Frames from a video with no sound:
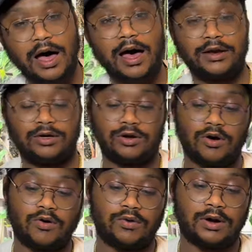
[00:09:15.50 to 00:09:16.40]
I
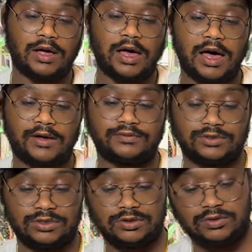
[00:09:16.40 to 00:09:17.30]
don't have
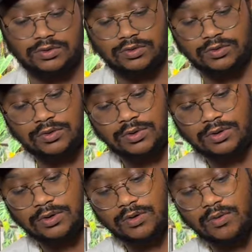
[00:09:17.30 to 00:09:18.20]
to
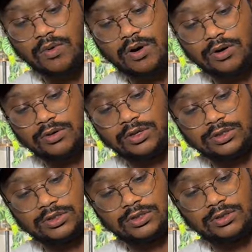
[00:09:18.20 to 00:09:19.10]
water
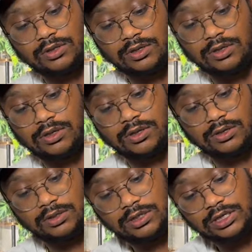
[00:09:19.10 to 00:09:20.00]
the
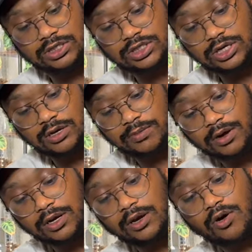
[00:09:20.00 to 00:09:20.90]
D-shaped
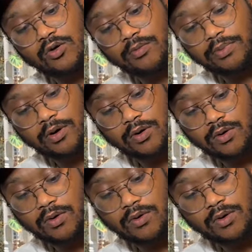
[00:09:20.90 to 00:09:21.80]
honeycomb
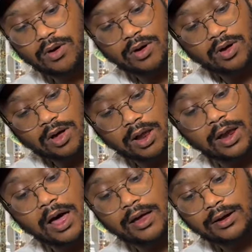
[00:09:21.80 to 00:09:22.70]
pole a
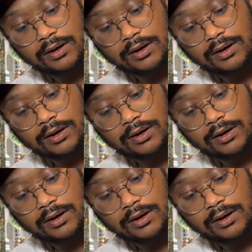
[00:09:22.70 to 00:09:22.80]
lot.